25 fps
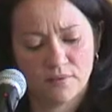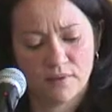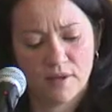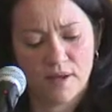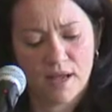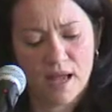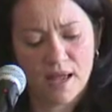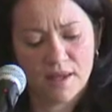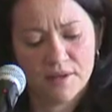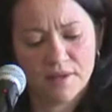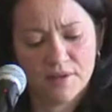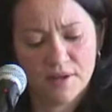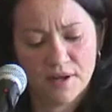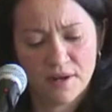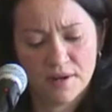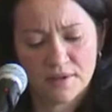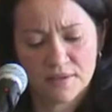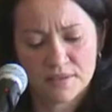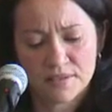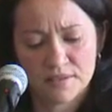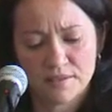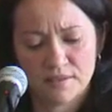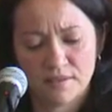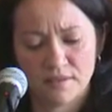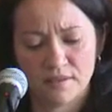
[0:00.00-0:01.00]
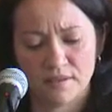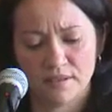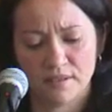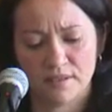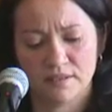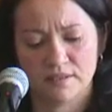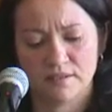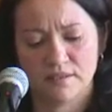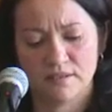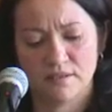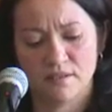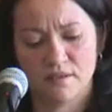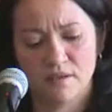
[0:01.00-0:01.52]
of inertia
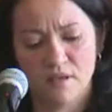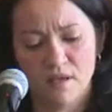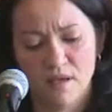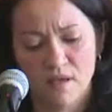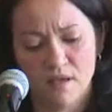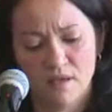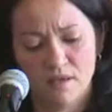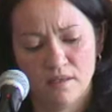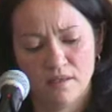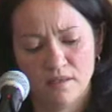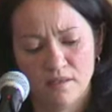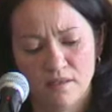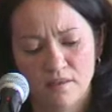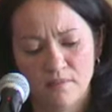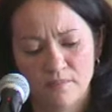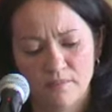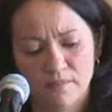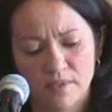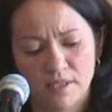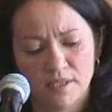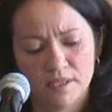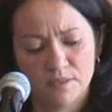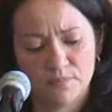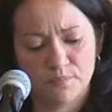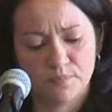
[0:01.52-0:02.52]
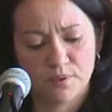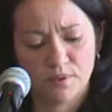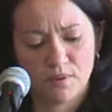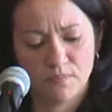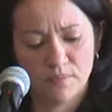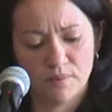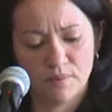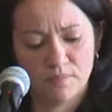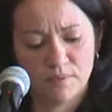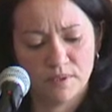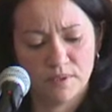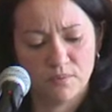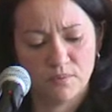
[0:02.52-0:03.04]
that it
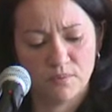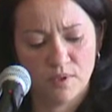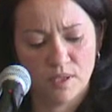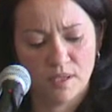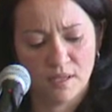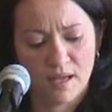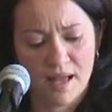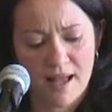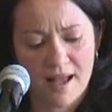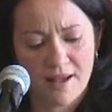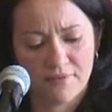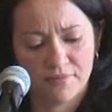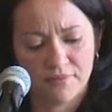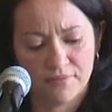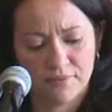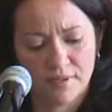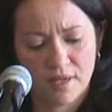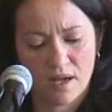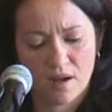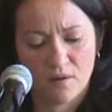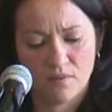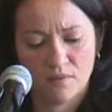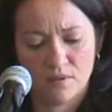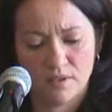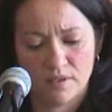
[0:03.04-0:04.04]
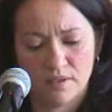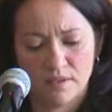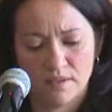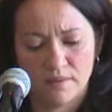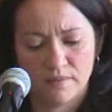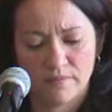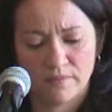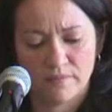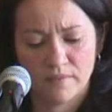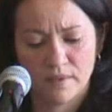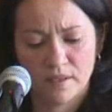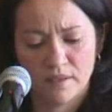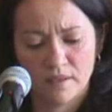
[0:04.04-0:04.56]
probably will have now
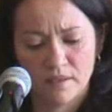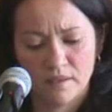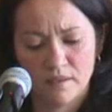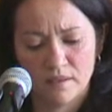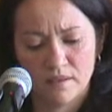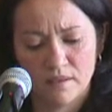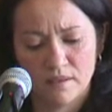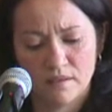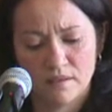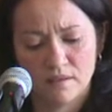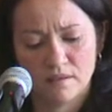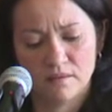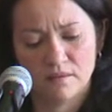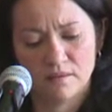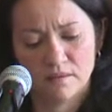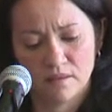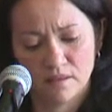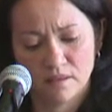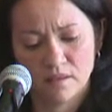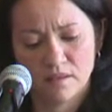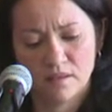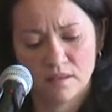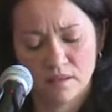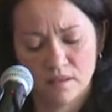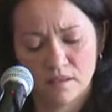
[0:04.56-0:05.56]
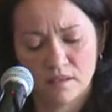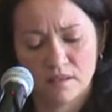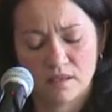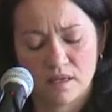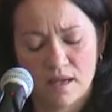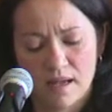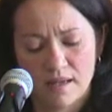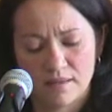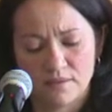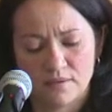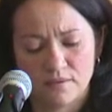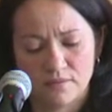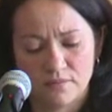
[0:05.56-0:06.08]
a
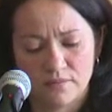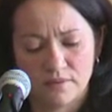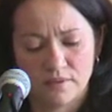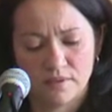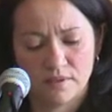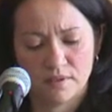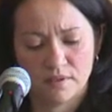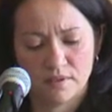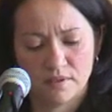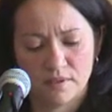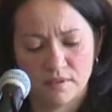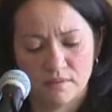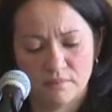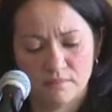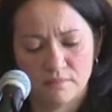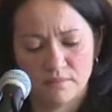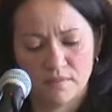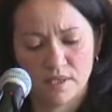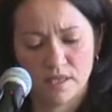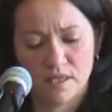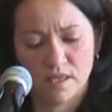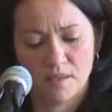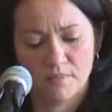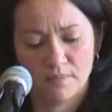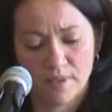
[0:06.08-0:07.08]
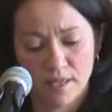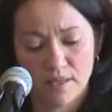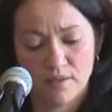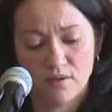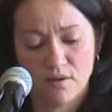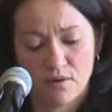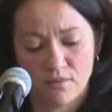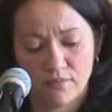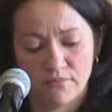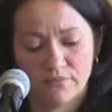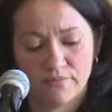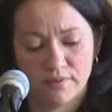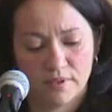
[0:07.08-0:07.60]
kind of
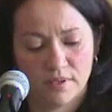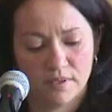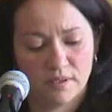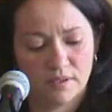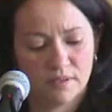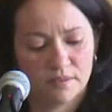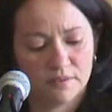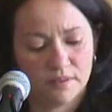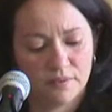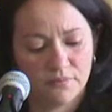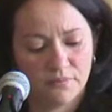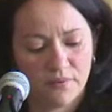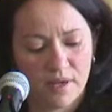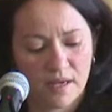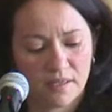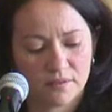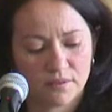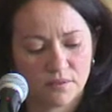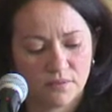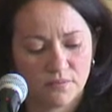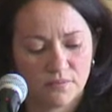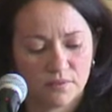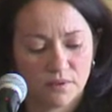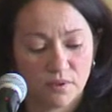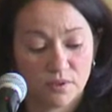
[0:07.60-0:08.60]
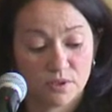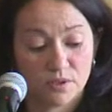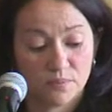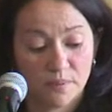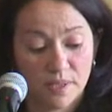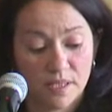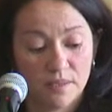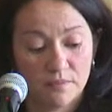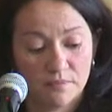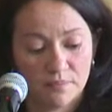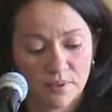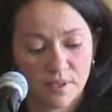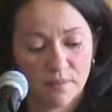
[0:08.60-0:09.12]
payoff, the fact of not
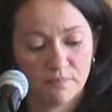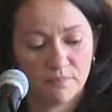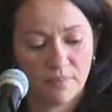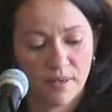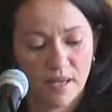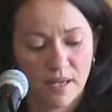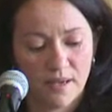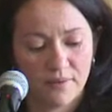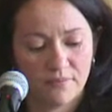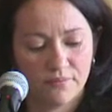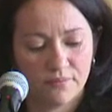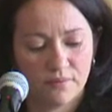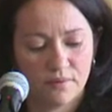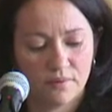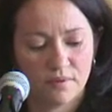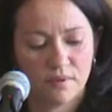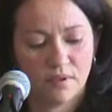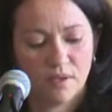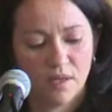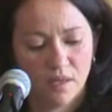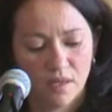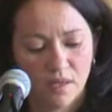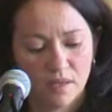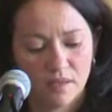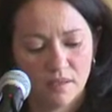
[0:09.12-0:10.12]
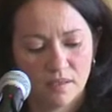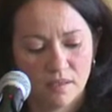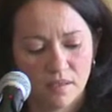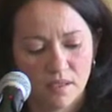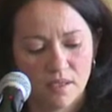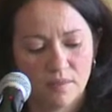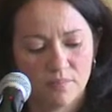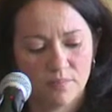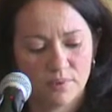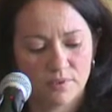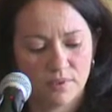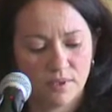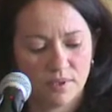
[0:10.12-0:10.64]
being prepared for
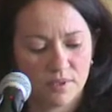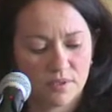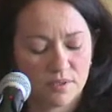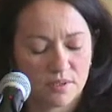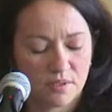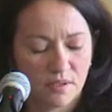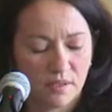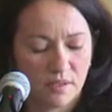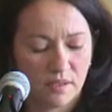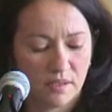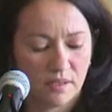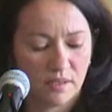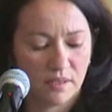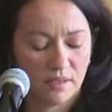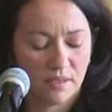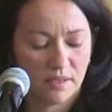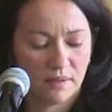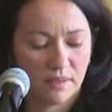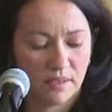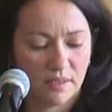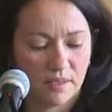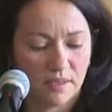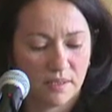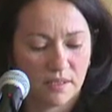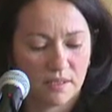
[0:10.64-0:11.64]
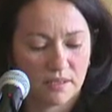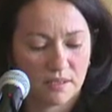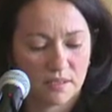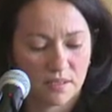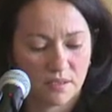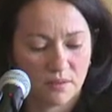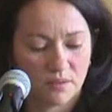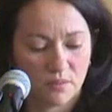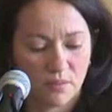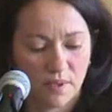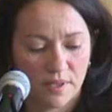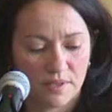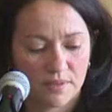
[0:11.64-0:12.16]
potential
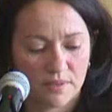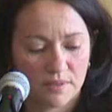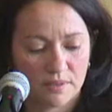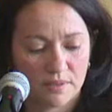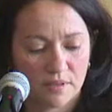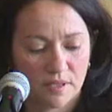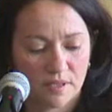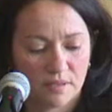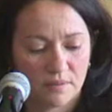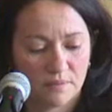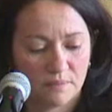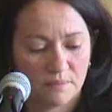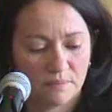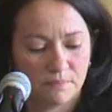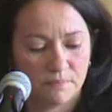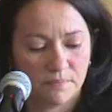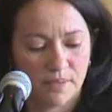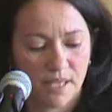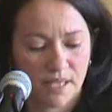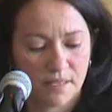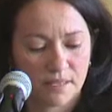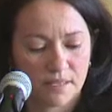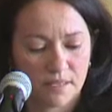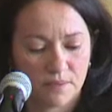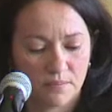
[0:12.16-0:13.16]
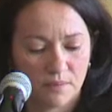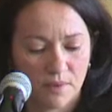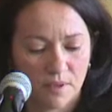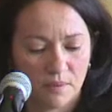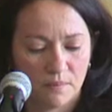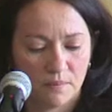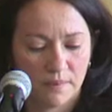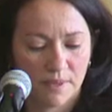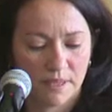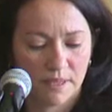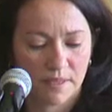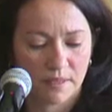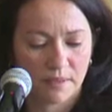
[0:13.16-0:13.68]
situations that Brexit will
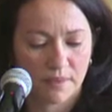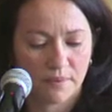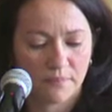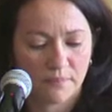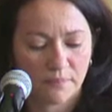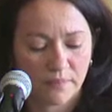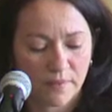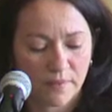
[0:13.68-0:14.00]
bring.